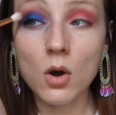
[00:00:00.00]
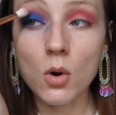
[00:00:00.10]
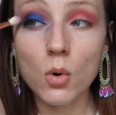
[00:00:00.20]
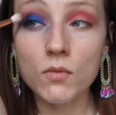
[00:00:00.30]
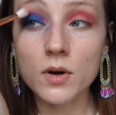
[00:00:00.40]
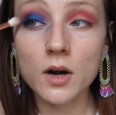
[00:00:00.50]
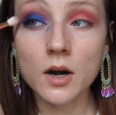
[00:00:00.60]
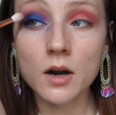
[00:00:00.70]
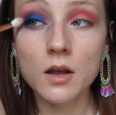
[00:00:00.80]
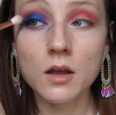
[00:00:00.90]

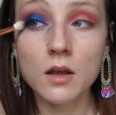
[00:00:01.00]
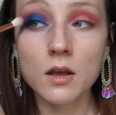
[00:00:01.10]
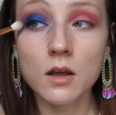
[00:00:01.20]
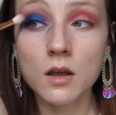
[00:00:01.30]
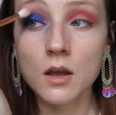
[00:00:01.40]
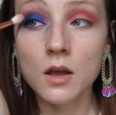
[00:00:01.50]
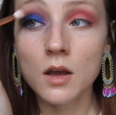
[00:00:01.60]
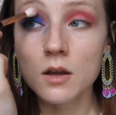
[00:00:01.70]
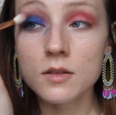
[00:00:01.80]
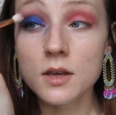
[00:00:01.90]
over
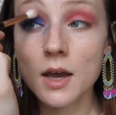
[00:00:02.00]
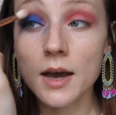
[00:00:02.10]
the